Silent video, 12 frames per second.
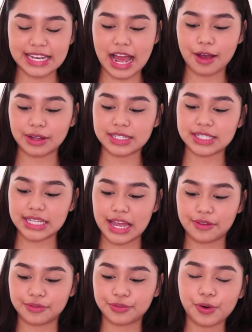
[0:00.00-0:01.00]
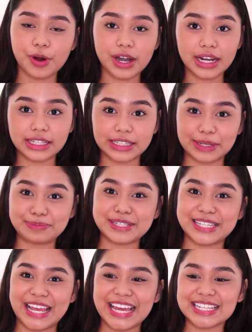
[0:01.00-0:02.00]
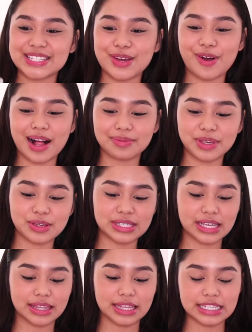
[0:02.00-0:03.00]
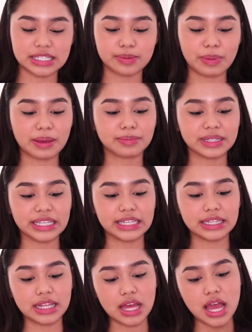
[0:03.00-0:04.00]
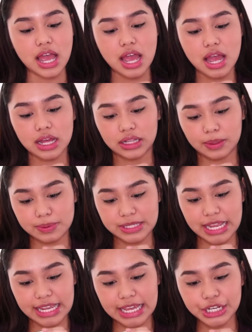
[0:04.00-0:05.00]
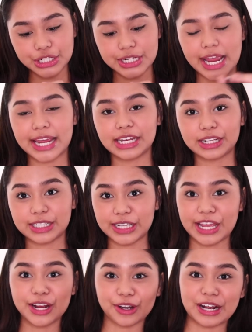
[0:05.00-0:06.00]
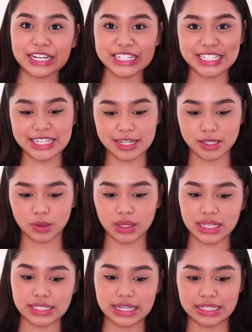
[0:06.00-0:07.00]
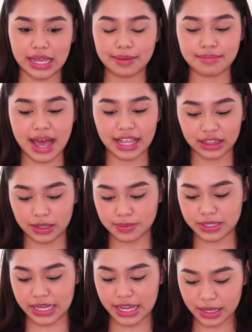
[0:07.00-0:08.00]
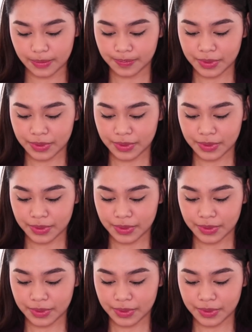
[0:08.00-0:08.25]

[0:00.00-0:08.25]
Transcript: Now it's time for lipstick. So I'll be using this Maybelline lipstick in the shade Clay Crush. So this is a matte lipstick.